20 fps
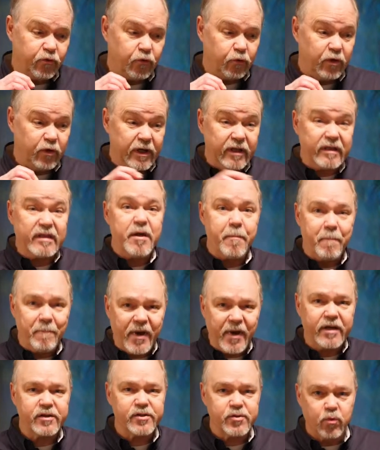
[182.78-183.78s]
get the
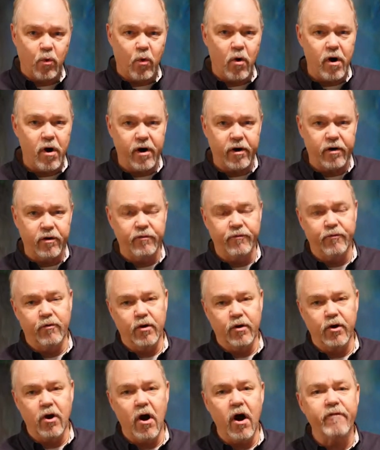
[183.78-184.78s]
best water
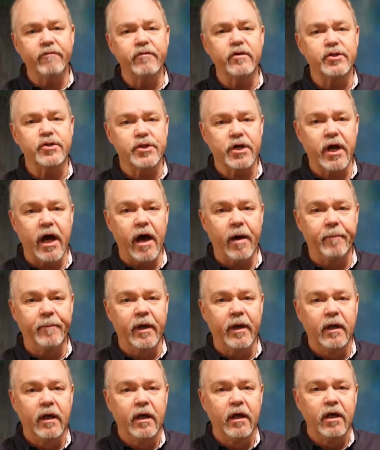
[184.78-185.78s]
for a coffee shop,
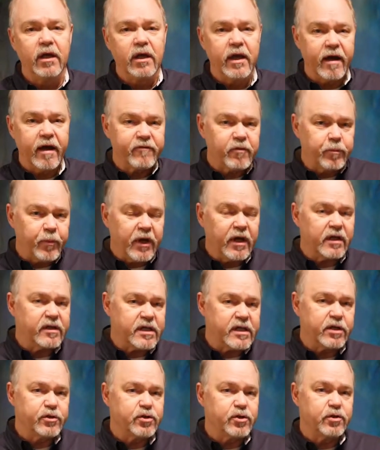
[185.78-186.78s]
you have to pay
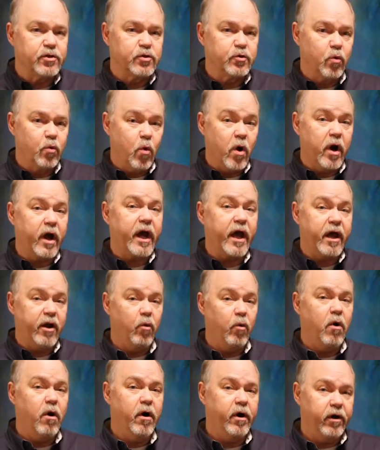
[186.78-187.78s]
attention to what kind of
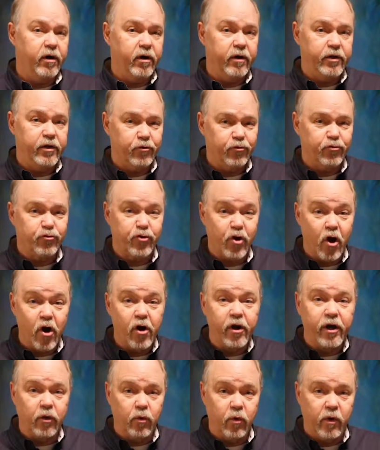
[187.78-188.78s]
water you're
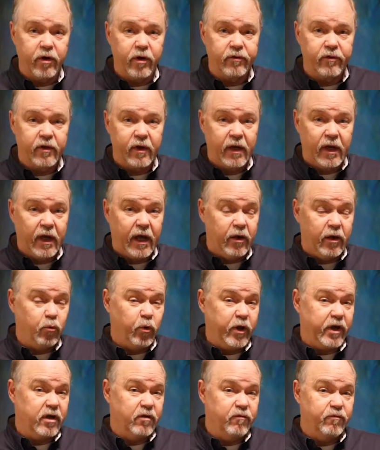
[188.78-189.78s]
starting with.
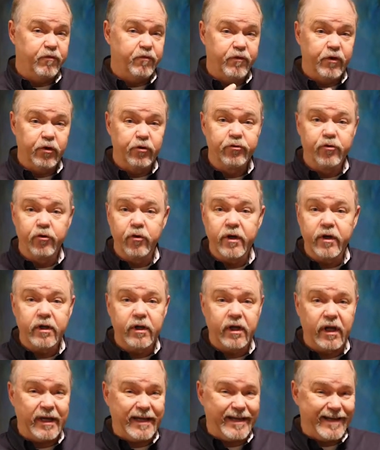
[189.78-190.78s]
We can filter
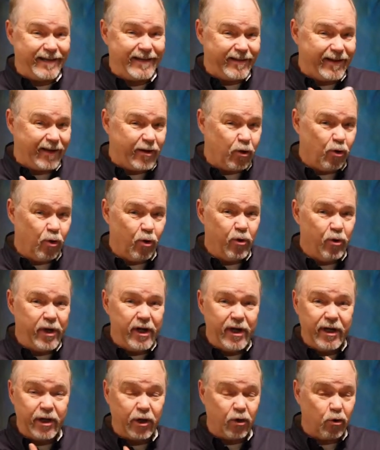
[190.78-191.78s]
it, get the
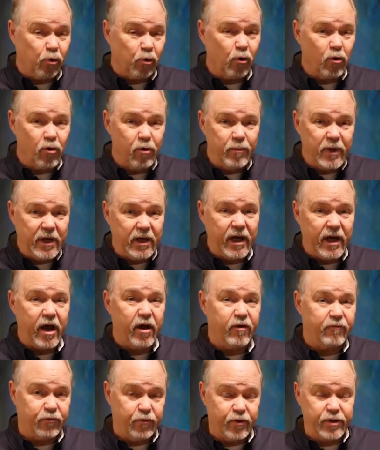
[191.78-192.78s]
chlorine and chloramine
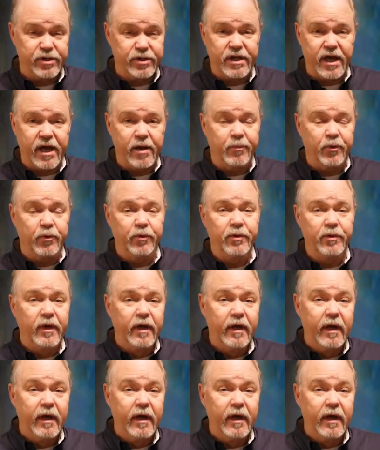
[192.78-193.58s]
out, for example,